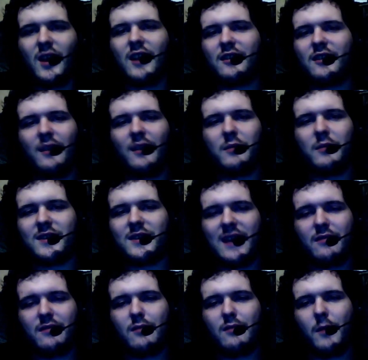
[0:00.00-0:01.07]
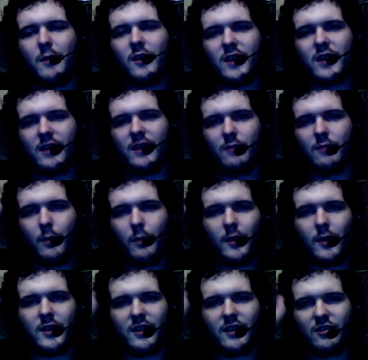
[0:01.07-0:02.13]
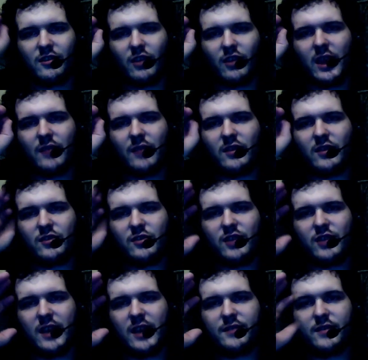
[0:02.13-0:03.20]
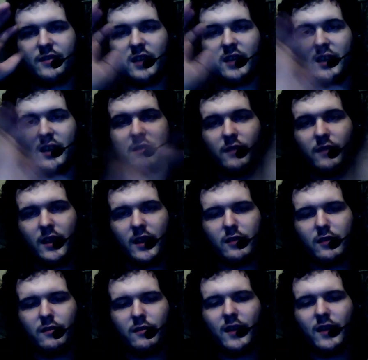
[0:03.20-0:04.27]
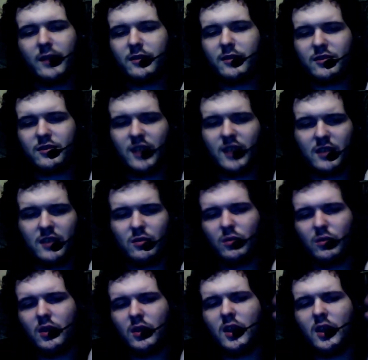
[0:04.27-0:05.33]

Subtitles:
So that was never Robotnik. Robotnik is saved instead for the final fight, which is kind of cool.